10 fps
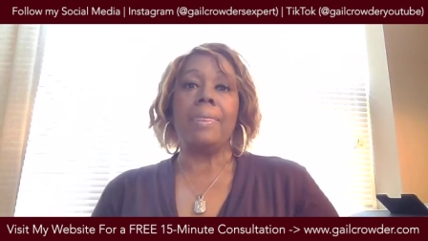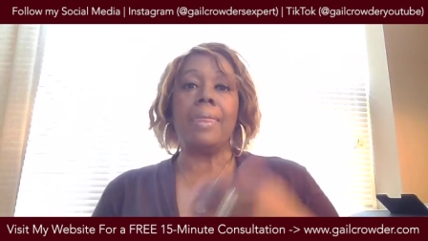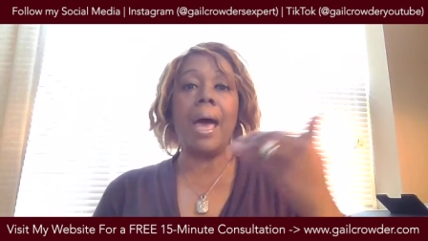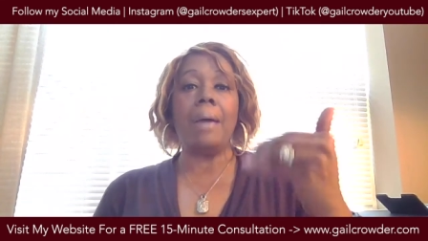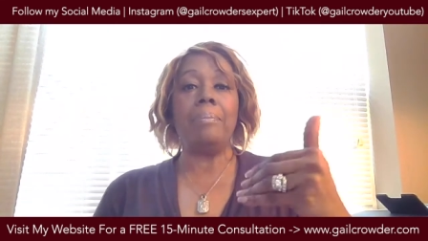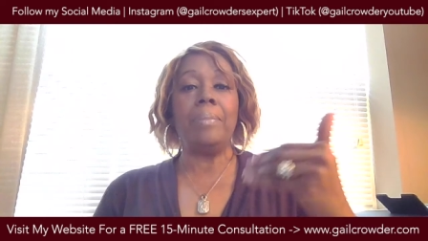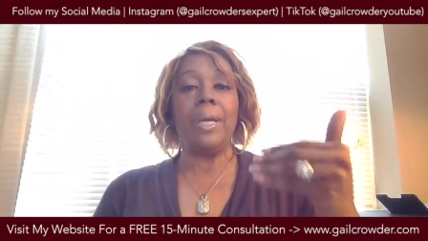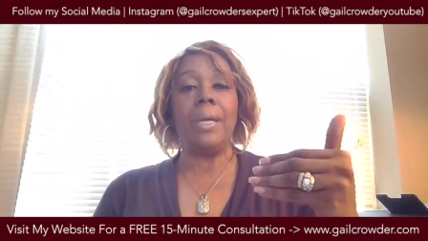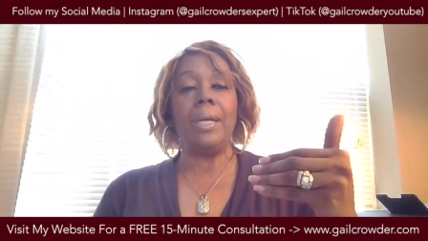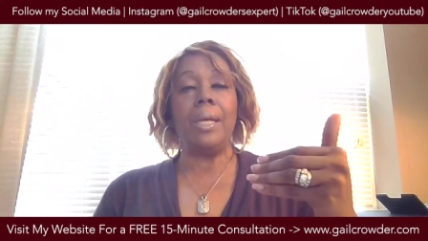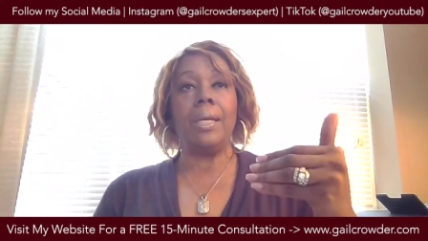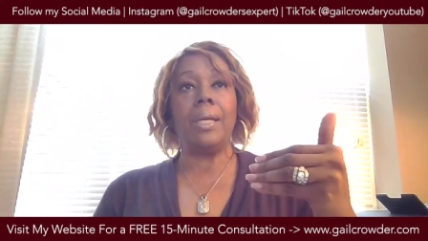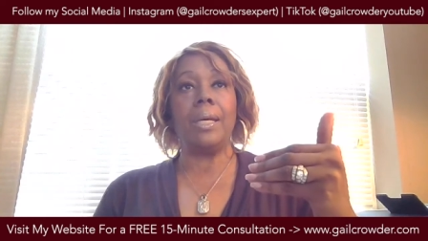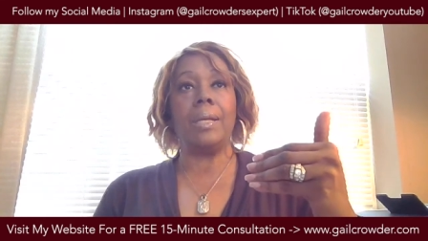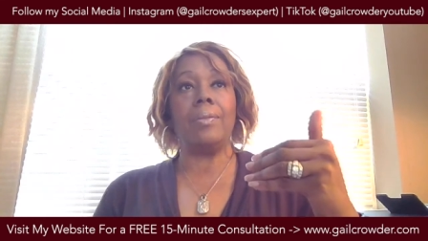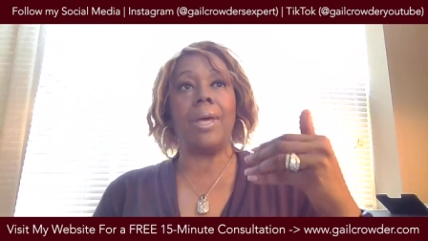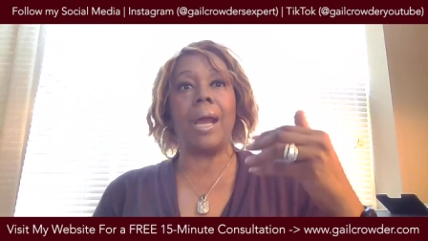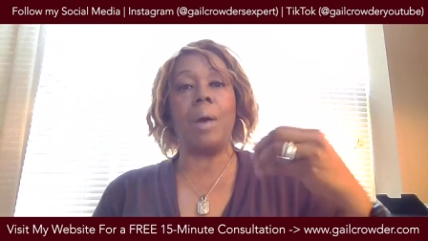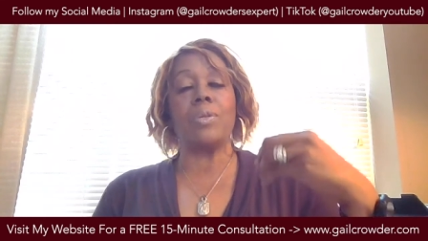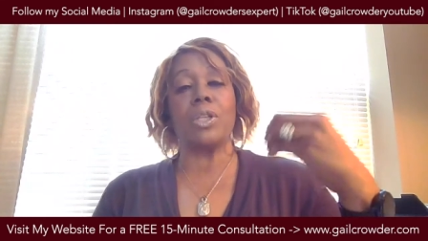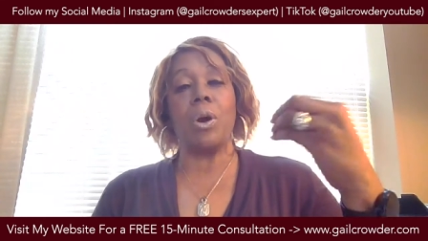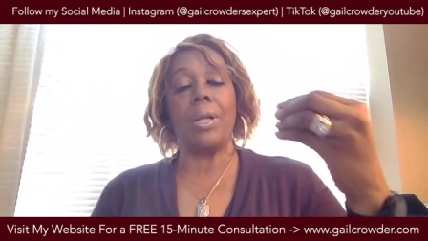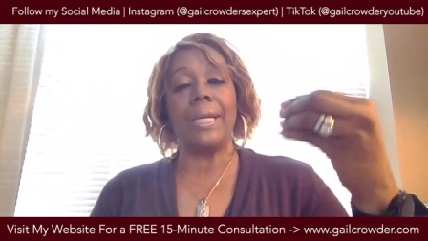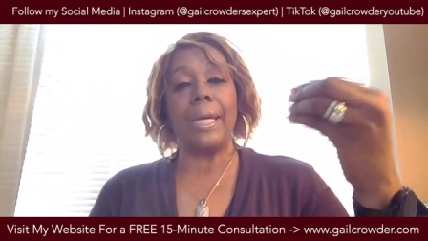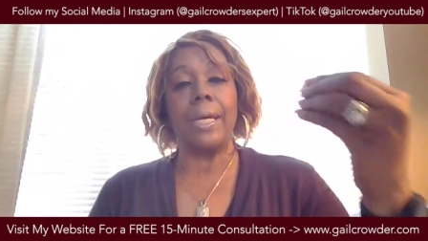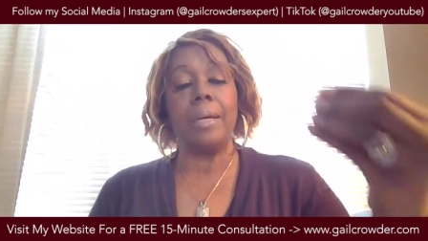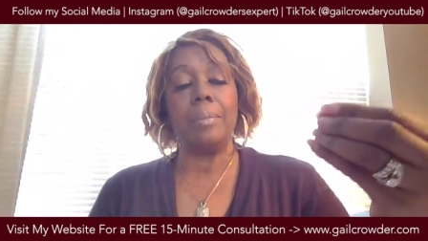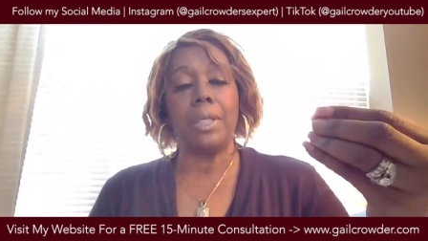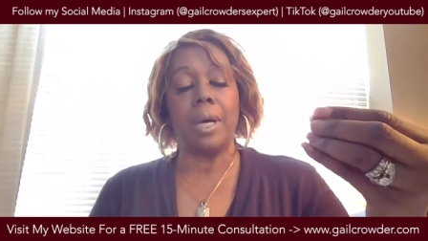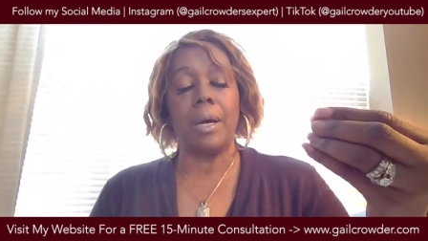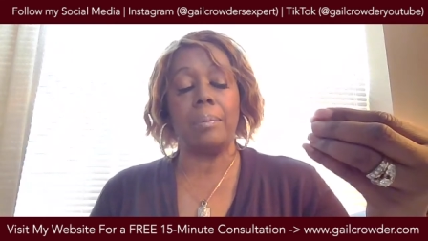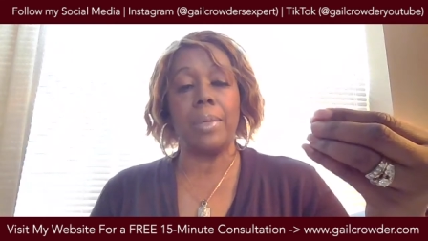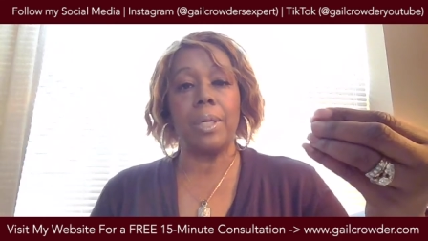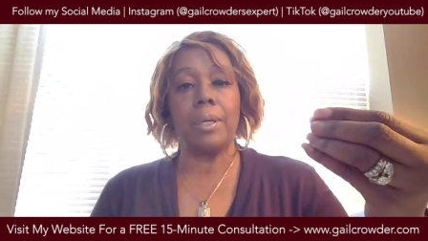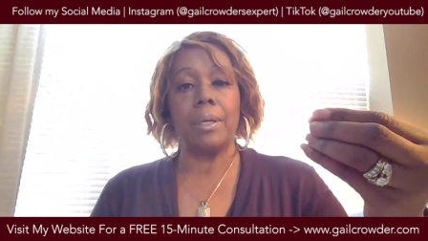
Not meaning that I was calling him dumb,